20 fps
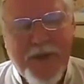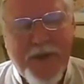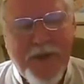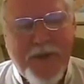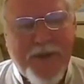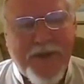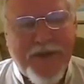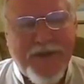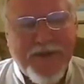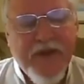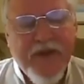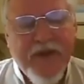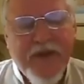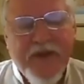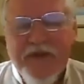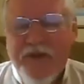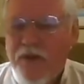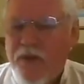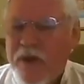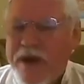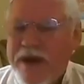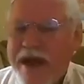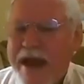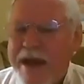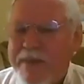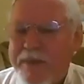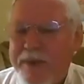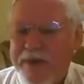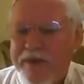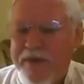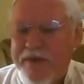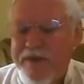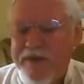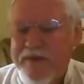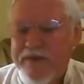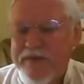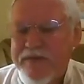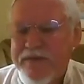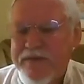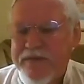people. So what happened?
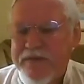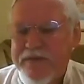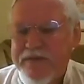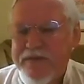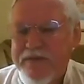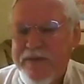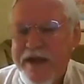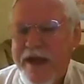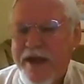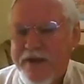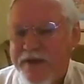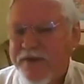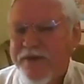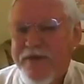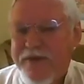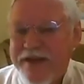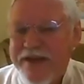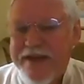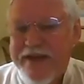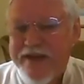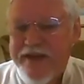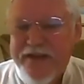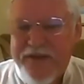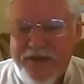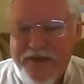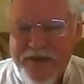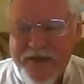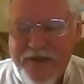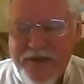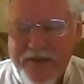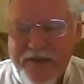How did these